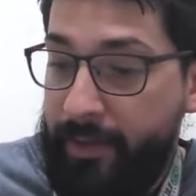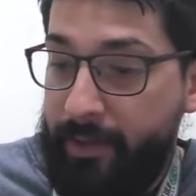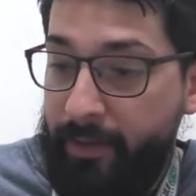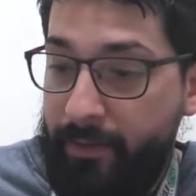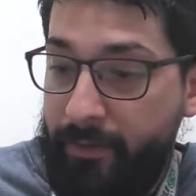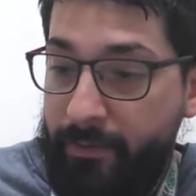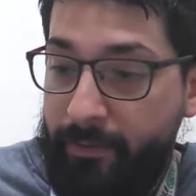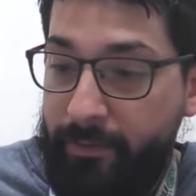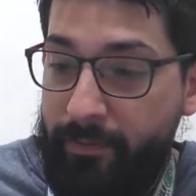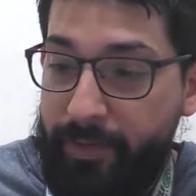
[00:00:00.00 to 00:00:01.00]

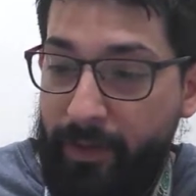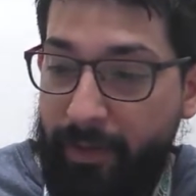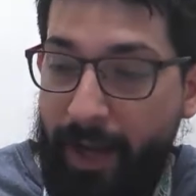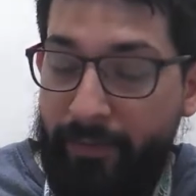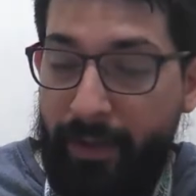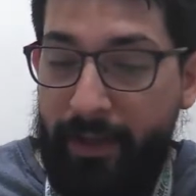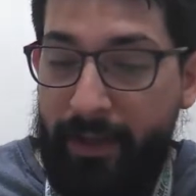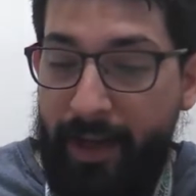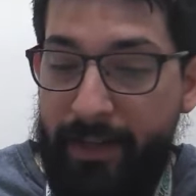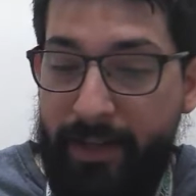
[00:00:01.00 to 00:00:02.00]
So I have a lot
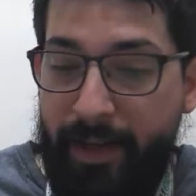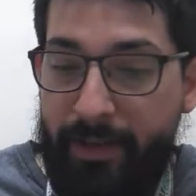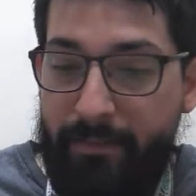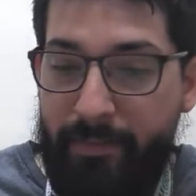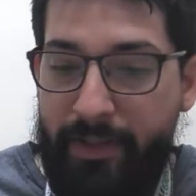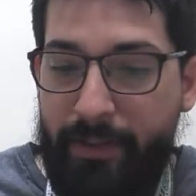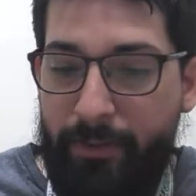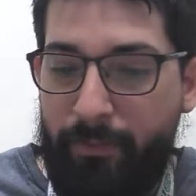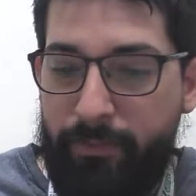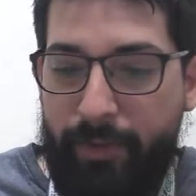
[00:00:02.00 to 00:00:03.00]
of guys that I
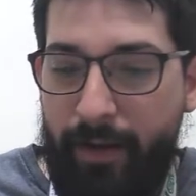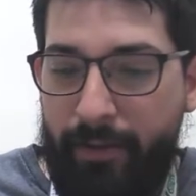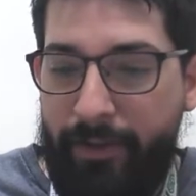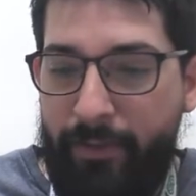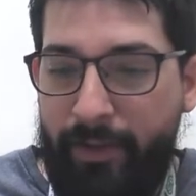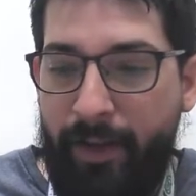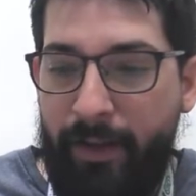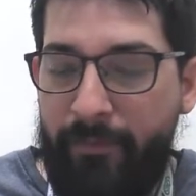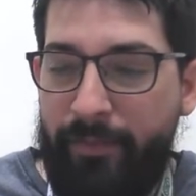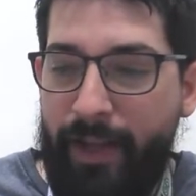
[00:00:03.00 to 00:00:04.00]
still talk to and
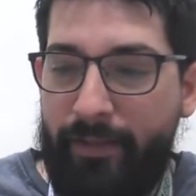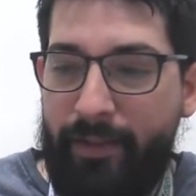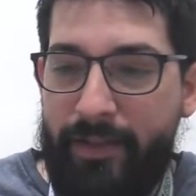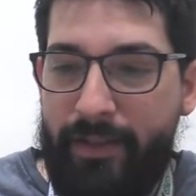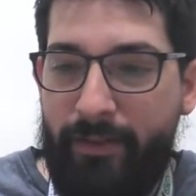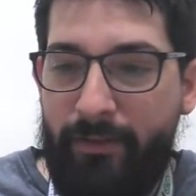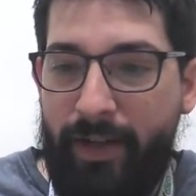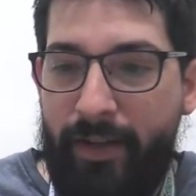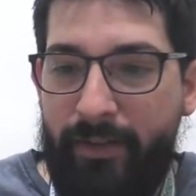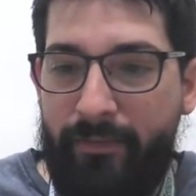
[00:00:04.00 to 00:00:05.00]
love, that they're still
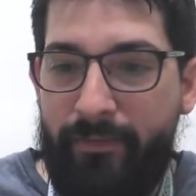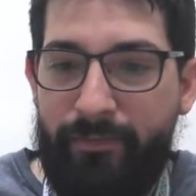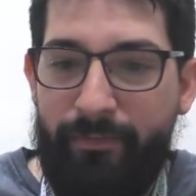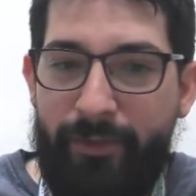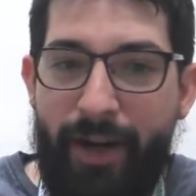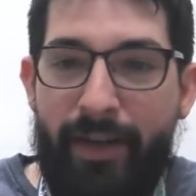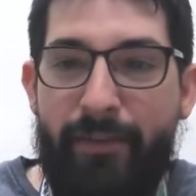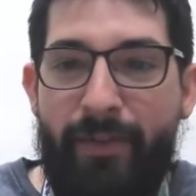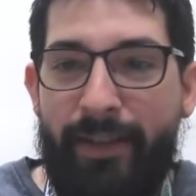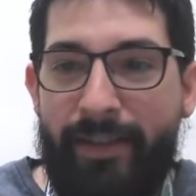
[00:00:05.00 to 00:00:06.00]
kind of trying to
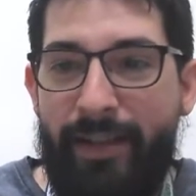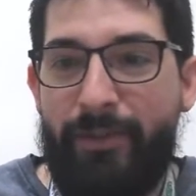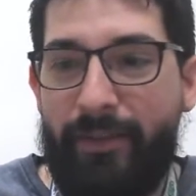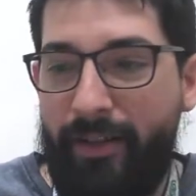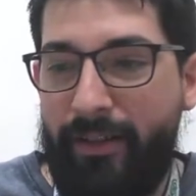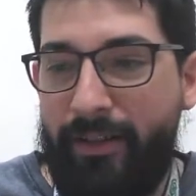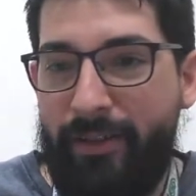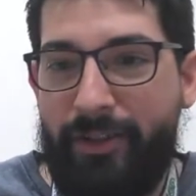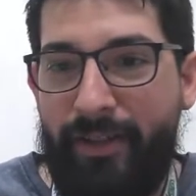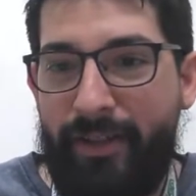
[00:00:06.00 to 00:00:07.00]
find that U-turn,
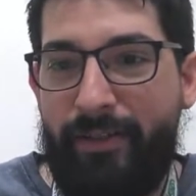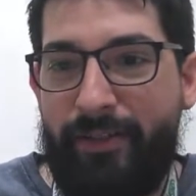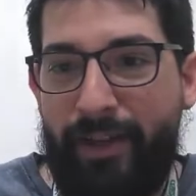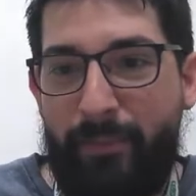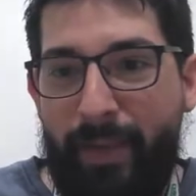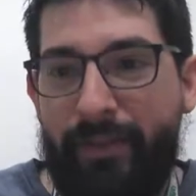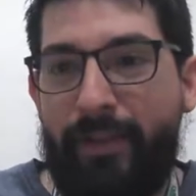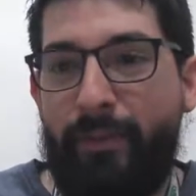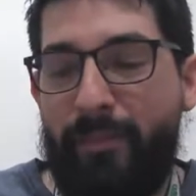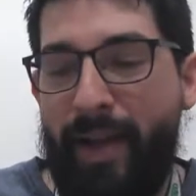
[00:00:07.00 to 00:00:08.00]
trying to make
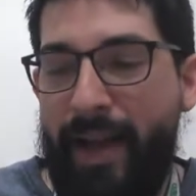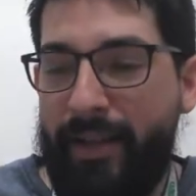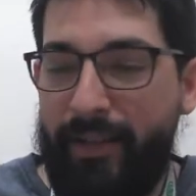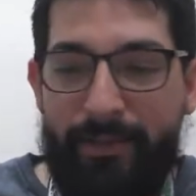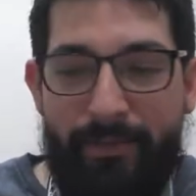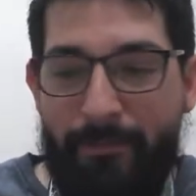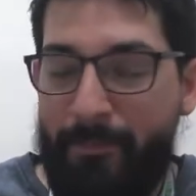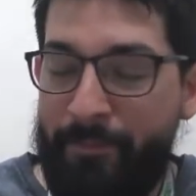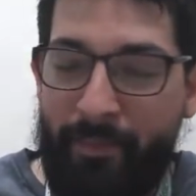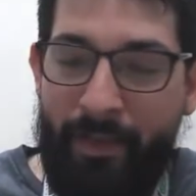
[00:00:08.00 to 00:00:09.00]
their way back. And,
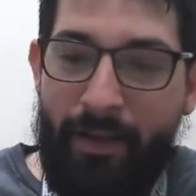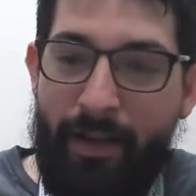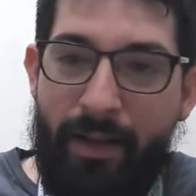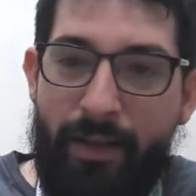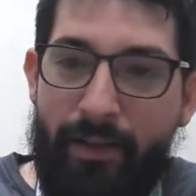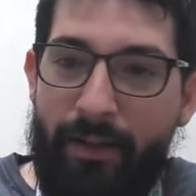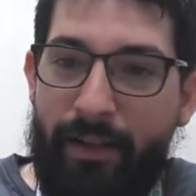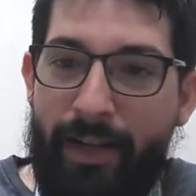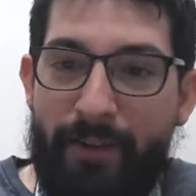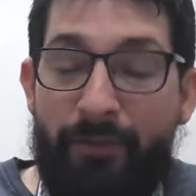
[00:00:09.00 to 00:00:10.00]
I
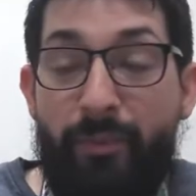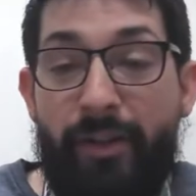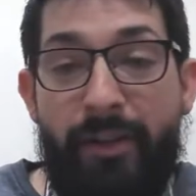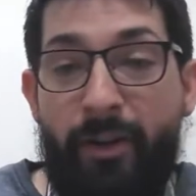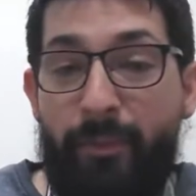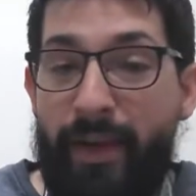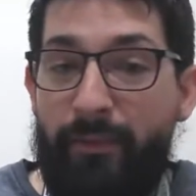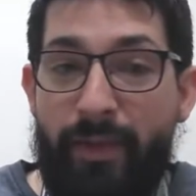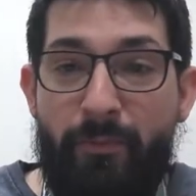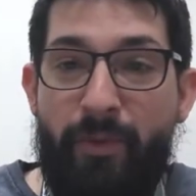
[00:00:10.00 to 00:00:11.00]
let everybody know, man,
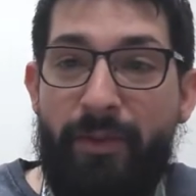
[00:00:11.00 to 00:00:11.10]
whether